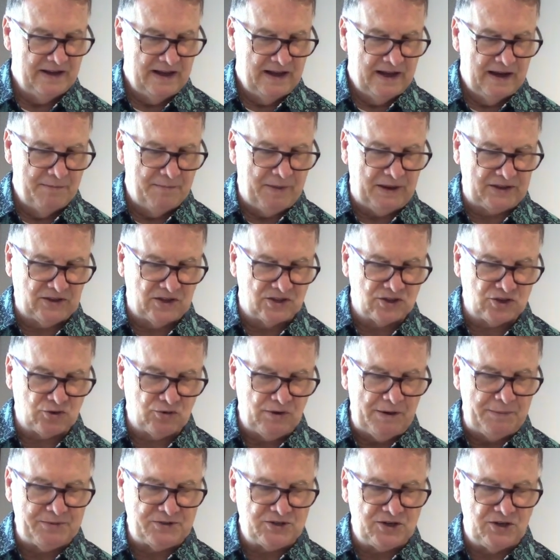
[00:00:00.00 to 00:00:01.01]
But the
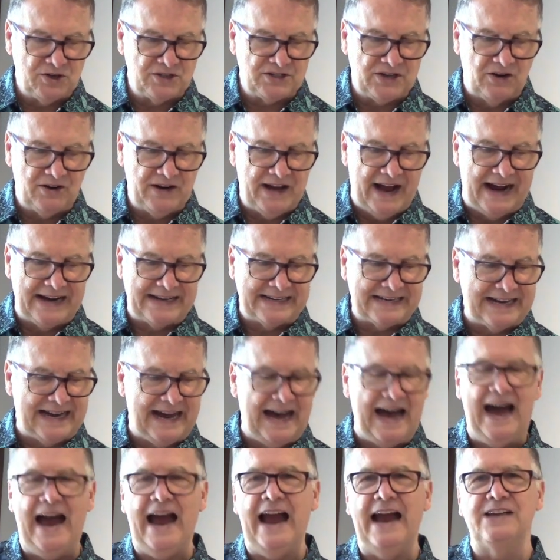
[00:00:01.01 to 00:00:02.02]
scriptures are not
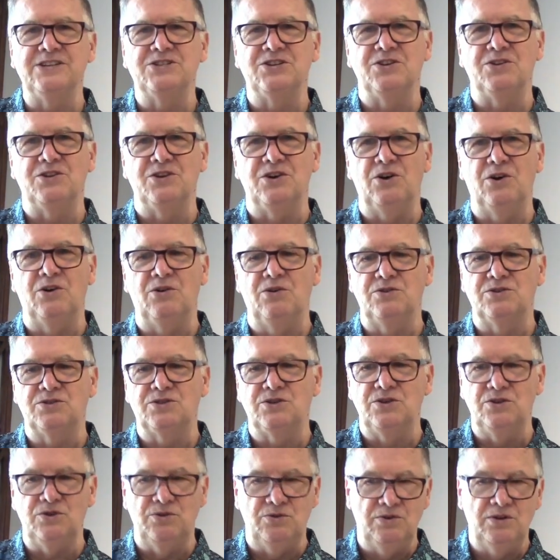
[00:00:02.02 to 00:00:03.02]
kind to those
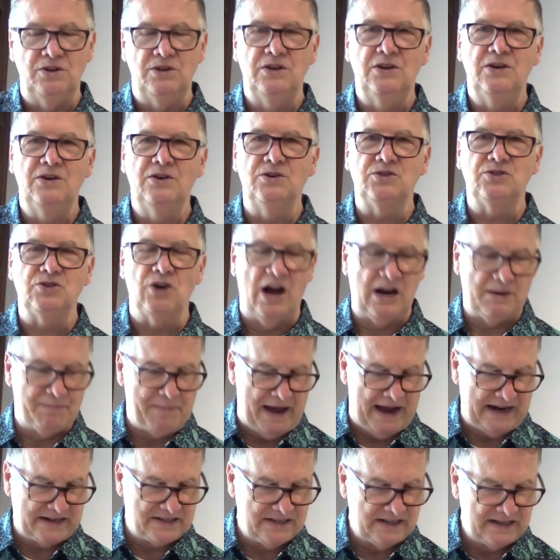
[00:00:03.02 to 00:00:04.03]
who, who talk back to